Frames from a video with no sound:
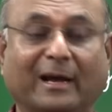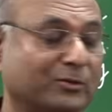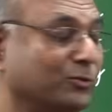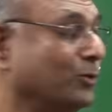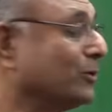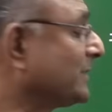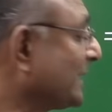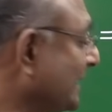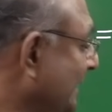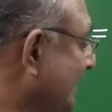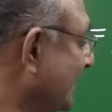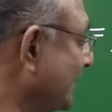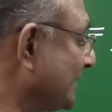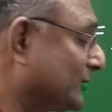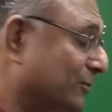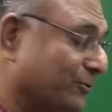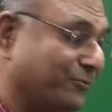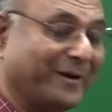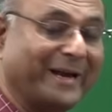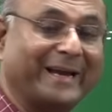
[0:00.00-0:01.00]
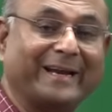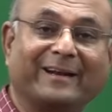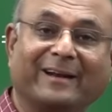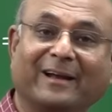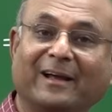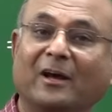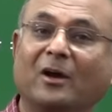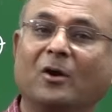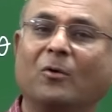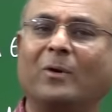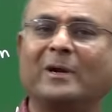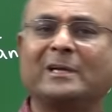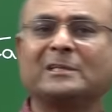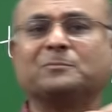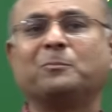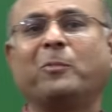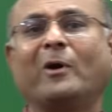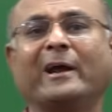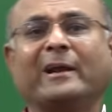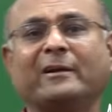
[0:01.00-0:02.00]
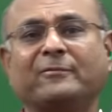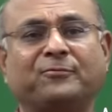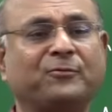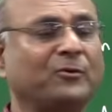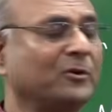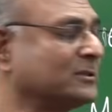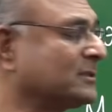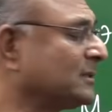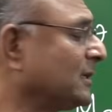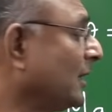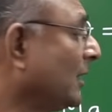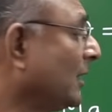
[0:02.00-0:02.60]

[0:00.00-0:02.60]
Those are the things to find. What is buoyant force?